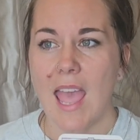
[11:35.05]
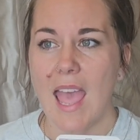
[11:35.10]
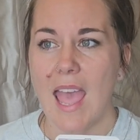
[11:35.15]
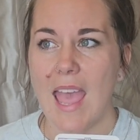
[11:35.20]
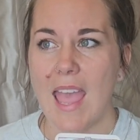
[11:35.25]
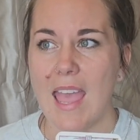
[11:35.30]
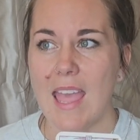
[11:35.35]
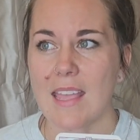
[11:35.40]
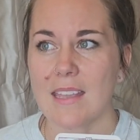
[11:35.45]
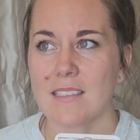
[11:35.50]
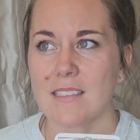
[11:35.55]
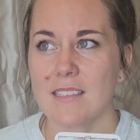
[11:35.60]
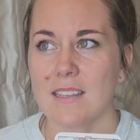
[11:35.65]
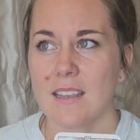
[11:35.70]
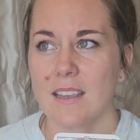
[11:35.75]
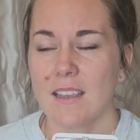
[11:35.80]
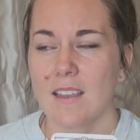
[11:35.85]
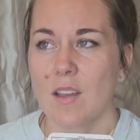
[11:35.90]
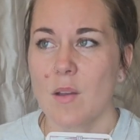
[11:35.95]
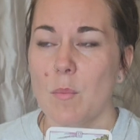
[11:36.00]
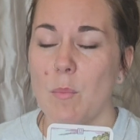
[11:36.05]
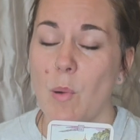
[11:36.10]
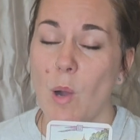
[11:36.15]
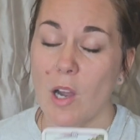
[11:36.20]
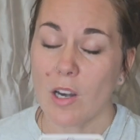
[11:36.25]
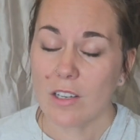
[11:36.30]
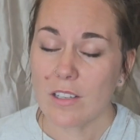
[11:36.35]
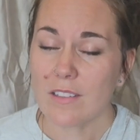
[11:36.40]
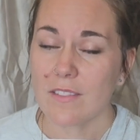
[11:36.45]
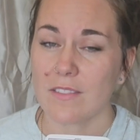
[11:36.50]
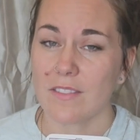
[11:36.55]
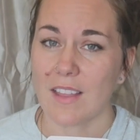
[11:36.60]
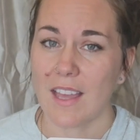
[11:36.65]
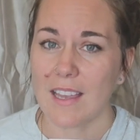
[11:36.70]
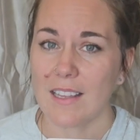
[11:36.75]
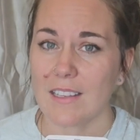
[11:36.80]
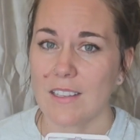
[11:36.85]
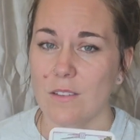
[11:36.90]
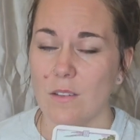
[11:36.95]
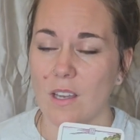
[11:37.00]
And part of
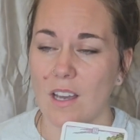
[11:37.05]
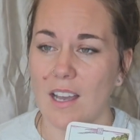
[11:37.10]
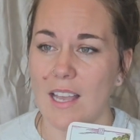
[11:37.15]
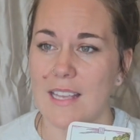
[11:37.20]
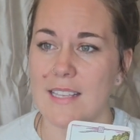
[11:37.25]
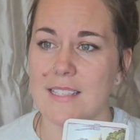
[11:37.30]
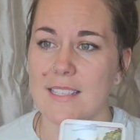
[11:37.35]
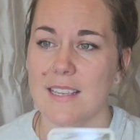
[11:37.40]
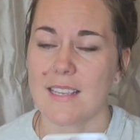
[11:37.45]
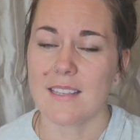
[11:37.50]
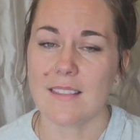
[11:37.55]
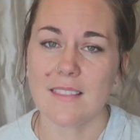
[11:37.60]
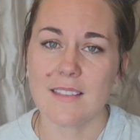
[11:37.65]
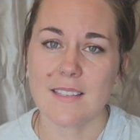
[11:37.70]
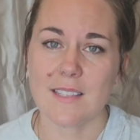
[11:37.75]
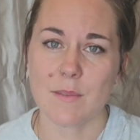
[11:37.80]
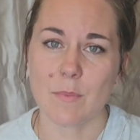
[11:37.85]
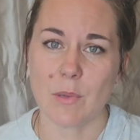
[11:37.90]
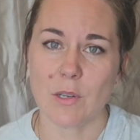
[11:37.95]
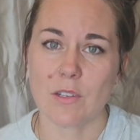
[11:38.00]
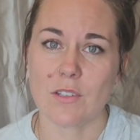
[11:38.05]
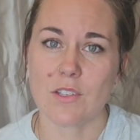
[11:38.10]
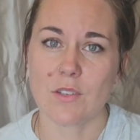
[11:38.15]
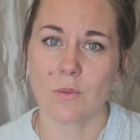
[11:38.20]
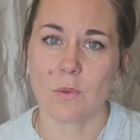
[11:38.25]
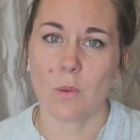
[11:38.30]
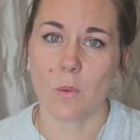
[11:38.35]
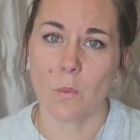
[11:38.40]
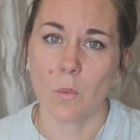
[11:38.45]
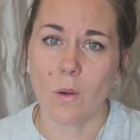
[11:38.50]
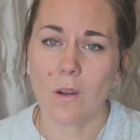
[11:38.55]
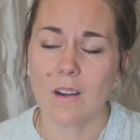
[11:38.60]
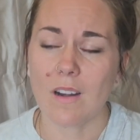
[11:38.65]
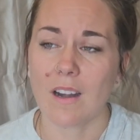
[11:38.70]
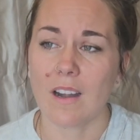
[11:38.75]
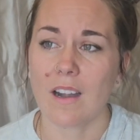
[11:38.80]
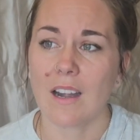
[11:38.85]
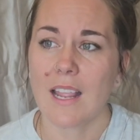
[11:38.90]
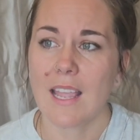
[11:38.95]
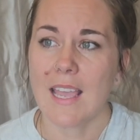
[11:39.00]
that, you guys, in the spiritual
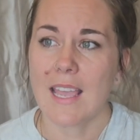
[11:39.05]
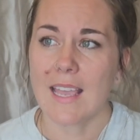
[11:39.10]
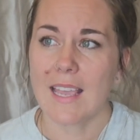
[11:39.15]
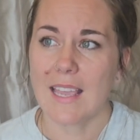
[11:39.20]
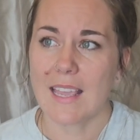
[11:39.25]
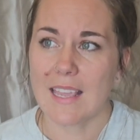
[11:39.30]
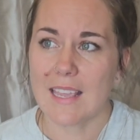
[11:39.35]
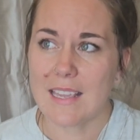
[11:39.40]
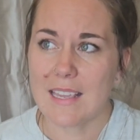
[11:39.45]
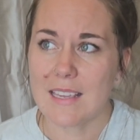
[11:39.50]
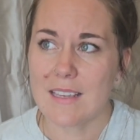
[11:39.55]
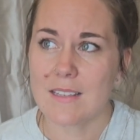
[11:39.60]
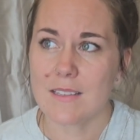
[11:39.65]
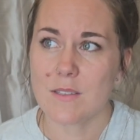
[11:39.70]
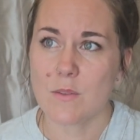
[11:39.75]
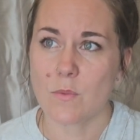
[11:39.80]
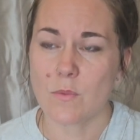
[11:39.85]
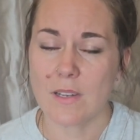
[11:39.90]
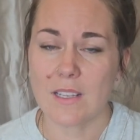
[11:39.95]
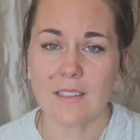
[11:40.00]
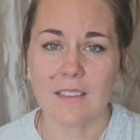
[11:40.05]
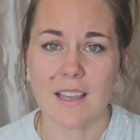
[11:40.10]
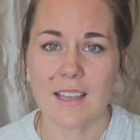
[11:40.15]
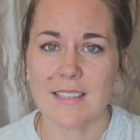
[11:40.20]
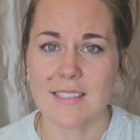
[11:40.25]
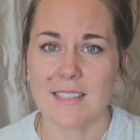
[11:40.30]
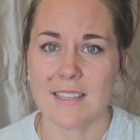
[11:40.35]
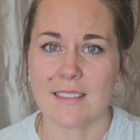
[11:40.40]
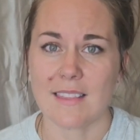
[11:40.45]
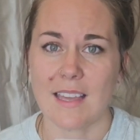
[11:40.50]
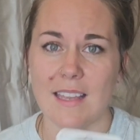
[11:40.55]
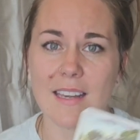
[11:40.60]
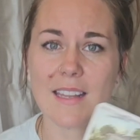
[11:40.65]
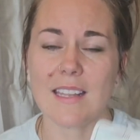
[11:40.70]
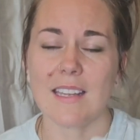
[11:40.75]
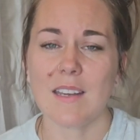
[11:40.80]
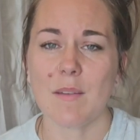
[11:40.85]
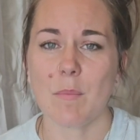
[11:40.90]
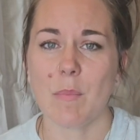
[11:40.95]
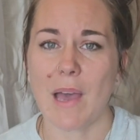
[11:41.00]
war is realizing that
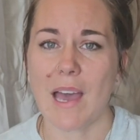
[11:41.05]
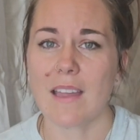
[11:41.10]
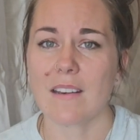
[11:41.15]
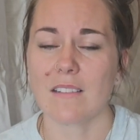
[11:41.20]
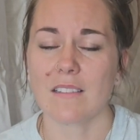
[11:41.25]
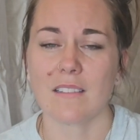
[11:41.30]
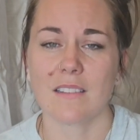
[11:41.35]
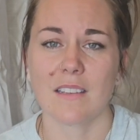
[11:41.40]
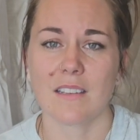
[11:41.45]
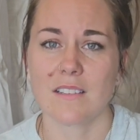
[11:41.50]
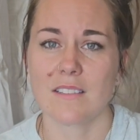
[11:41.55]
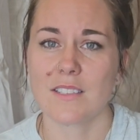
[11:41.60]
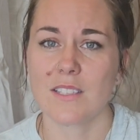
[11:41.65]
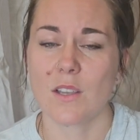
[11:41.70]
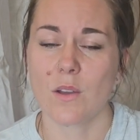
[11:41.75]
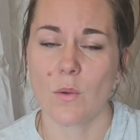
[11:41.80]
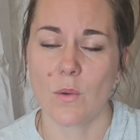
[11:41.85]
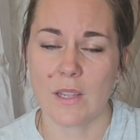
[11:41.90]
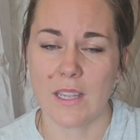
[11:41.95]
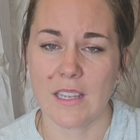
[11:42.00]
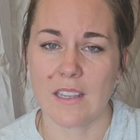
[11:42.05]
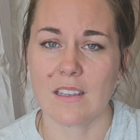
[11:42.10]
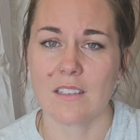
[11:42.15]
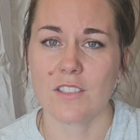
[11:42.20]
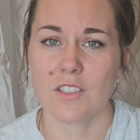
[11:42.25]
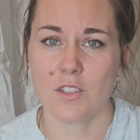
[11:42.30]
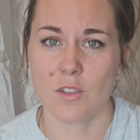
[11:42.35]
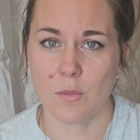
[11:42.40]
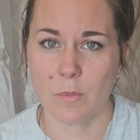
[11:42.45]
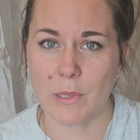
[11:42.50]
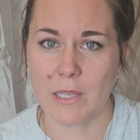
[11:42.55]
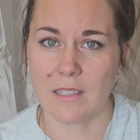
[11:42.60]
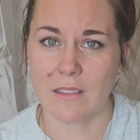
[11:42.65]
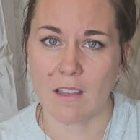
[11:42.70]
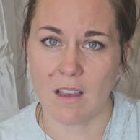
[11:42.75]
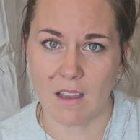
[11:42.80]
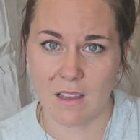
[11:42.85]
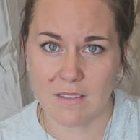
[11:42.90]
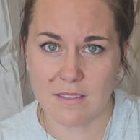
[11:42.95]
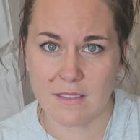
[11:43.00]
in a battle, there is going to be
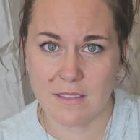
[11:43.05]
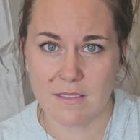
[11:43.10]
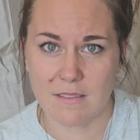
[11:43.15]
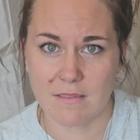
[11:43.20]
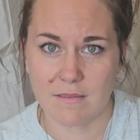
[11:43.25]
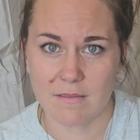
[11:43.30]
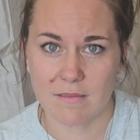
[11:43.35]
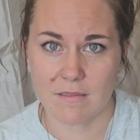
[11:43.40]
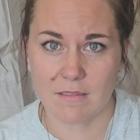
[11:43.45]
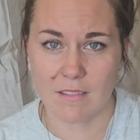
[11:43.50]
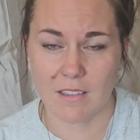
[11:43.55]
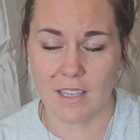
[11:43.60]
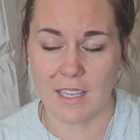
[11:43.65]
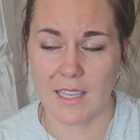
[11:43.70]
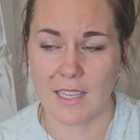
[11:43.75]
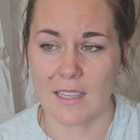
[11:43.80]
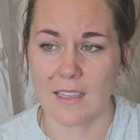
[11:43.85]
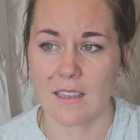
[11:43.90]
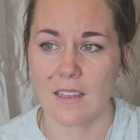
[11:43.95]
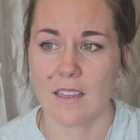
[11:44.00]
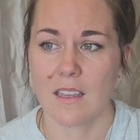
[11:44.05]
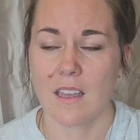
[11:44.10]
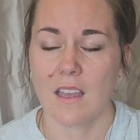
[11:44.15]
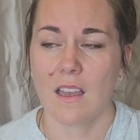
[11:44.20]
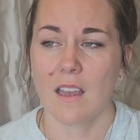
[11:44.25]
loss. Okay.